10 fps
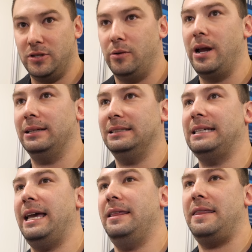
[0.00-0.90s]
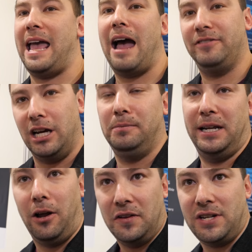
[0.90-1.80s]
So not to say that they have to
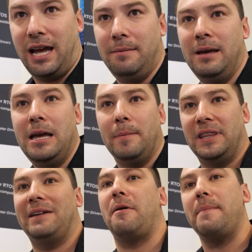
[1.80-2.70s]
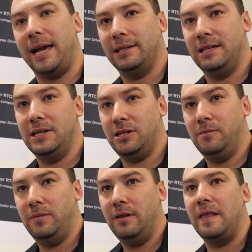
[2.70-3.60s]
update all the time, but they have a
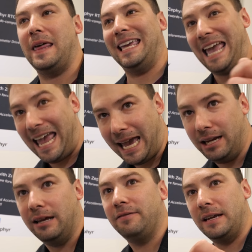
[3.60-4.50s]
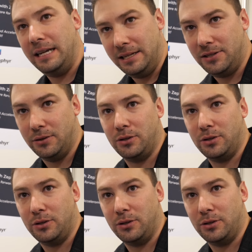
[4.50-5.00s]
mechanism that they can if they need to.